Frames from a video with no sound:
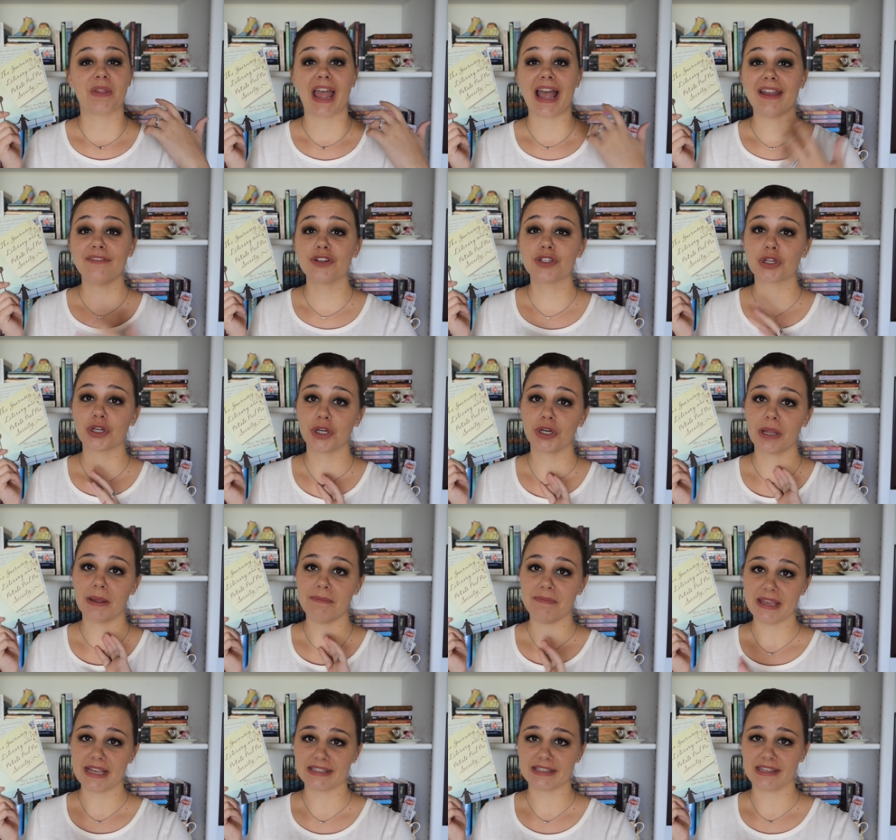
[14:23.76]
I've just heard
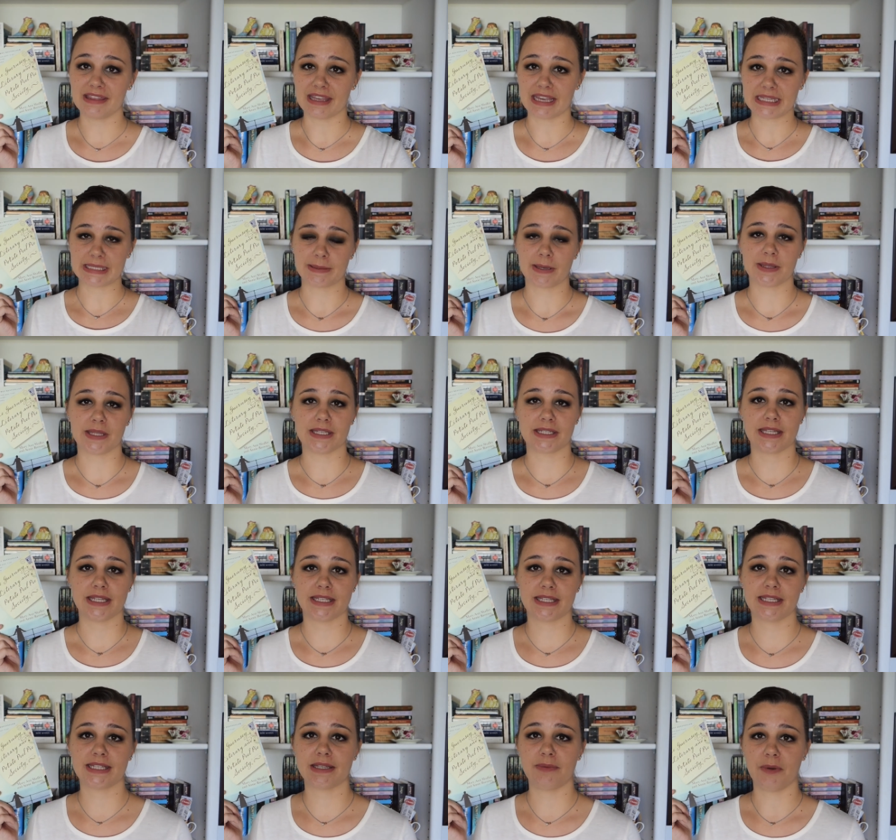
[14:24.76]
amazing things about this.
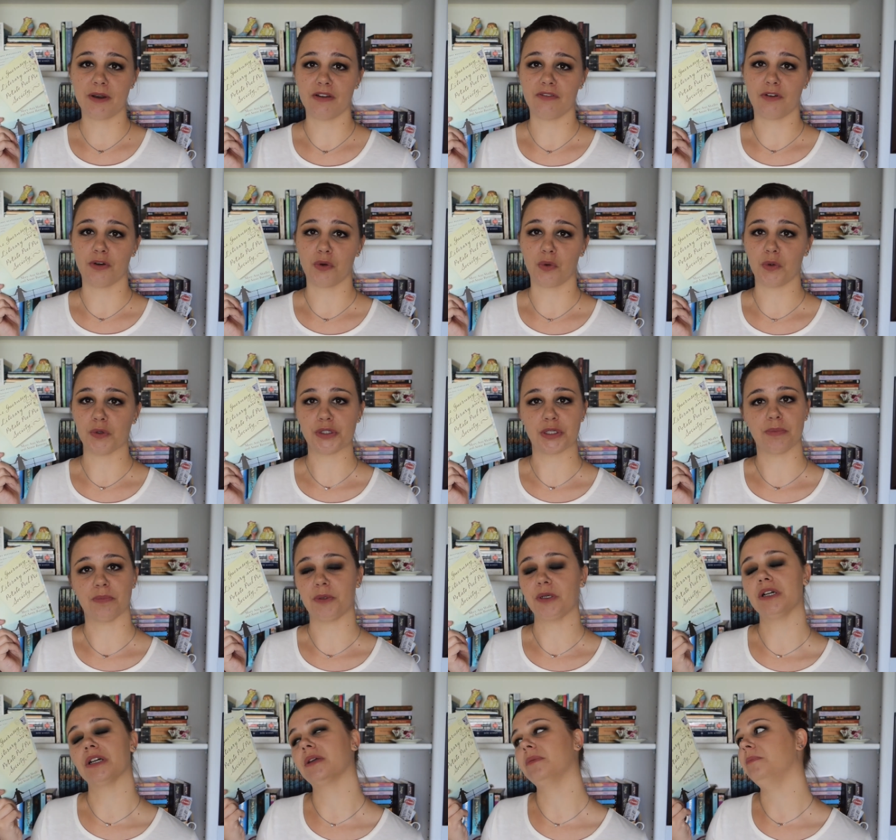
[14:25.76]
This is a bit of an older
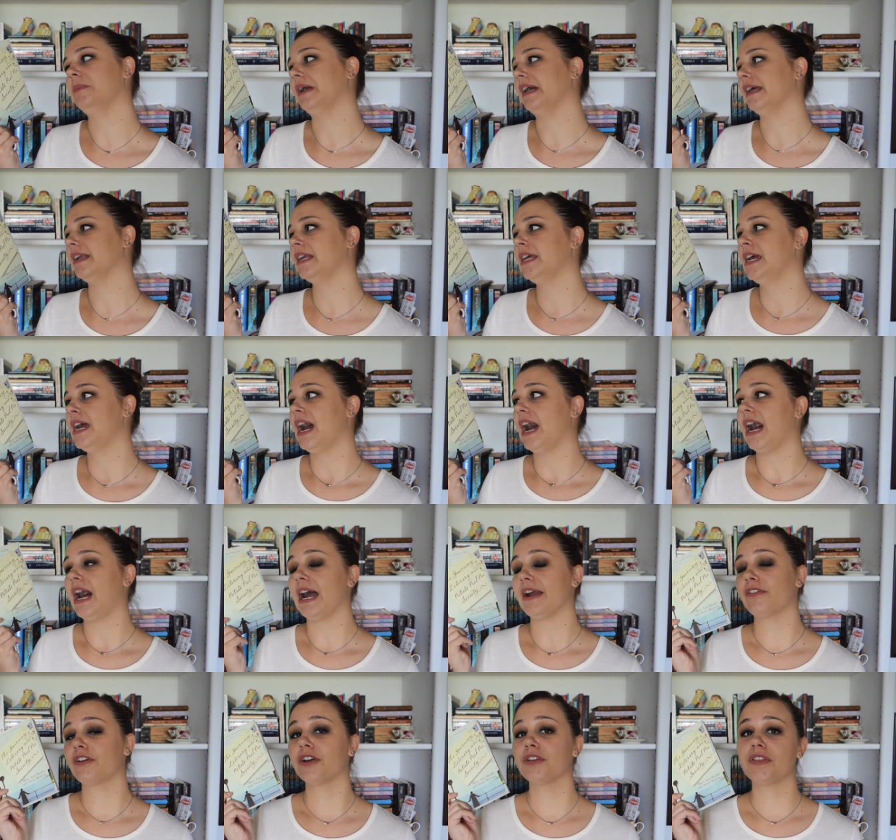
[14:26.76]
book, but
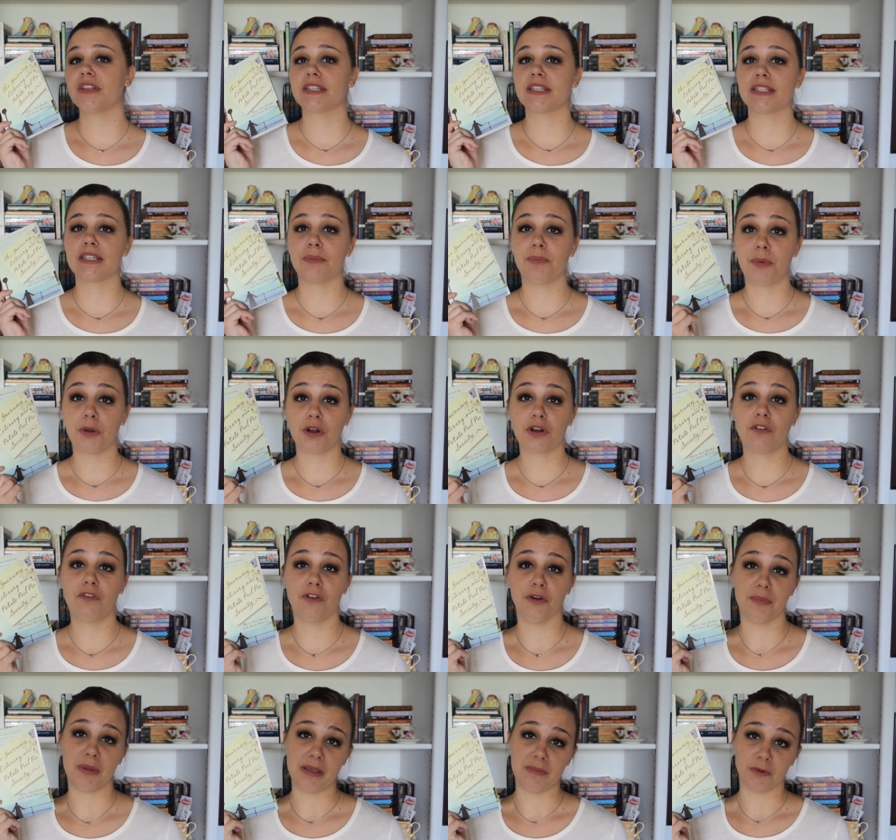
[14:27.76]
I've heard this is a book
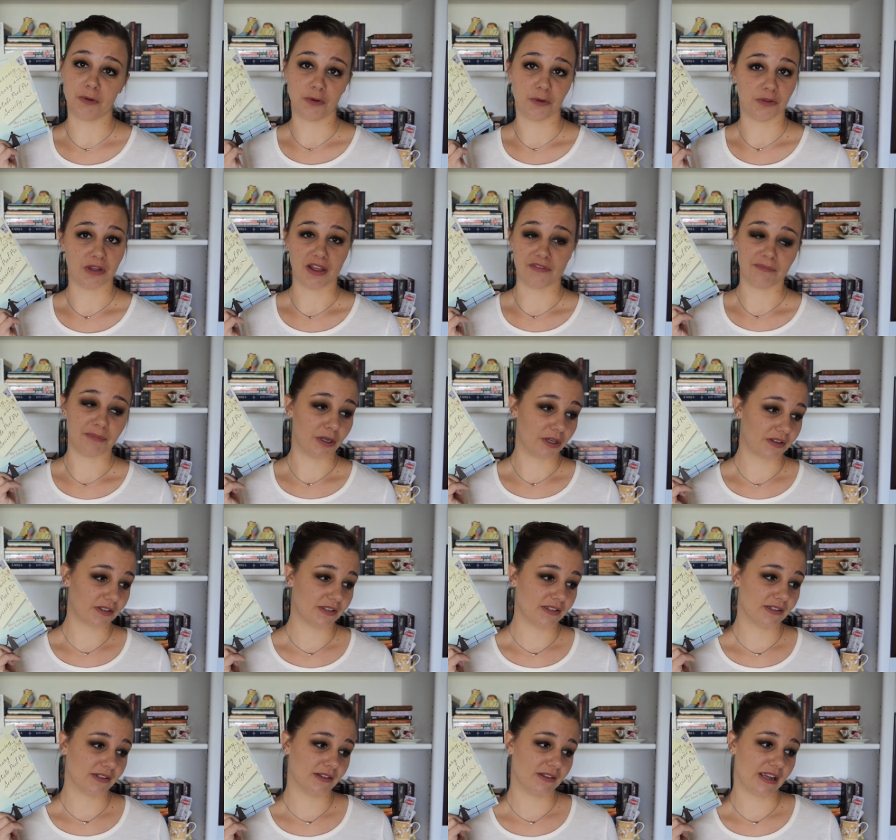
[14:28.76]
for people who love
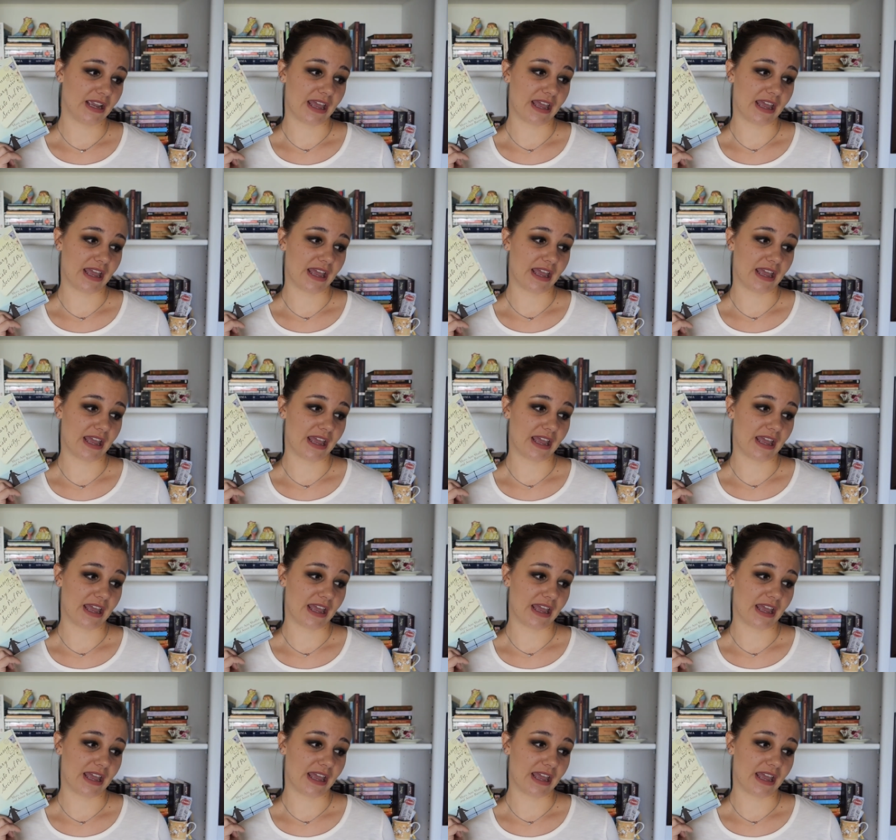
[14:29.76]
books.